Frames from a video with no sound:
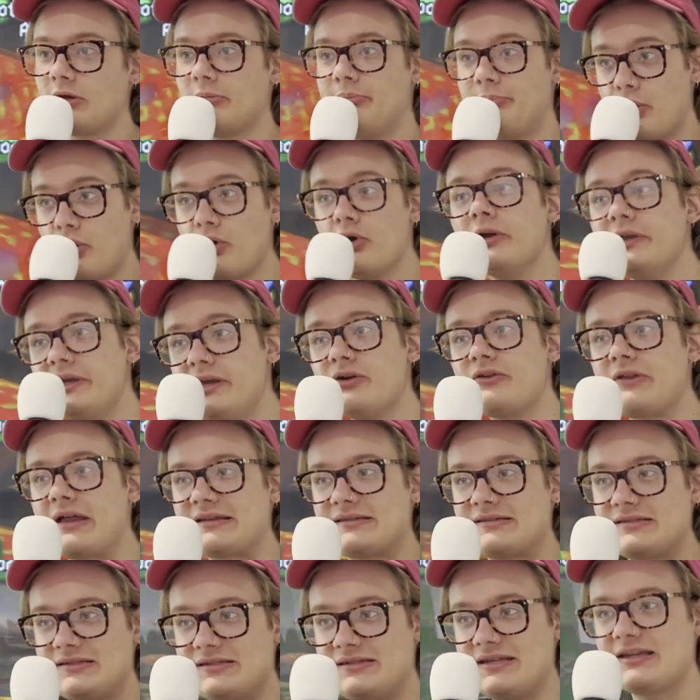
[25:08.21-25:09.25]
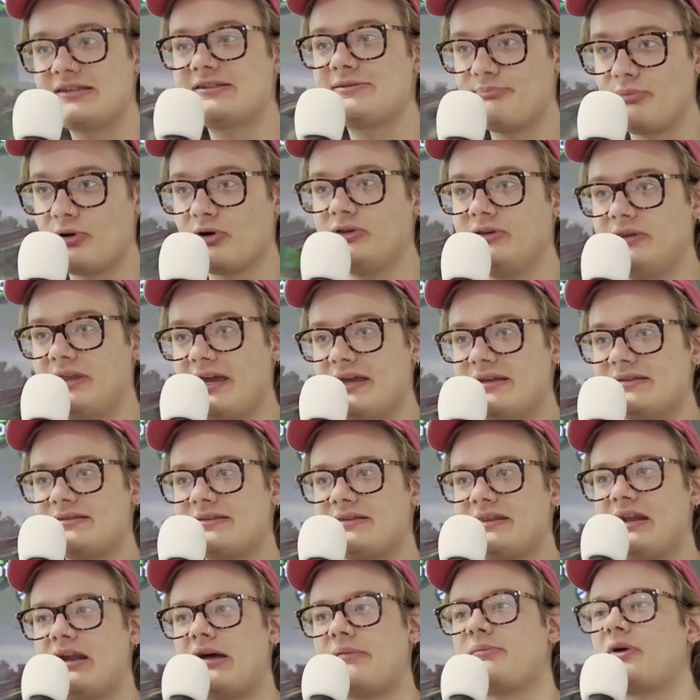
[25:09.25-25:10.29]
that's 6 birthdays
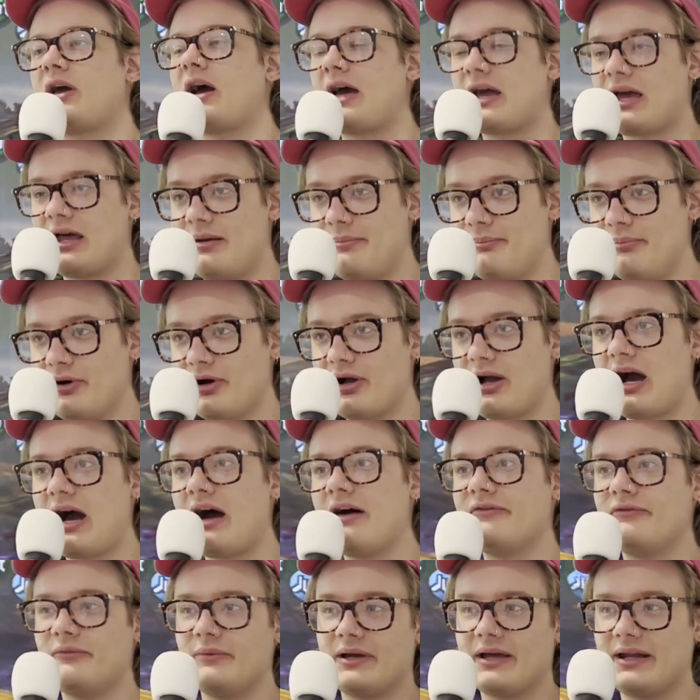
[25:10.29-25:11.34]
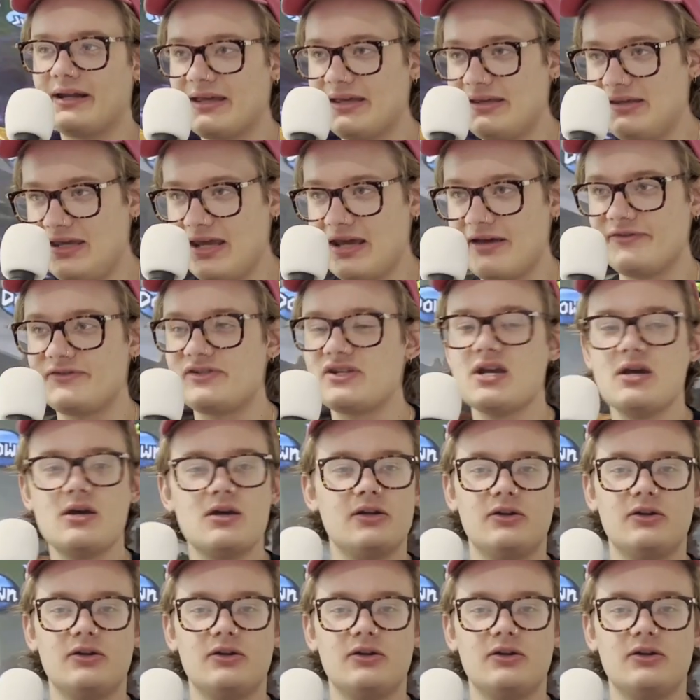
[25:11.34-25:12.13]
that I got to book off. We got to get gifts.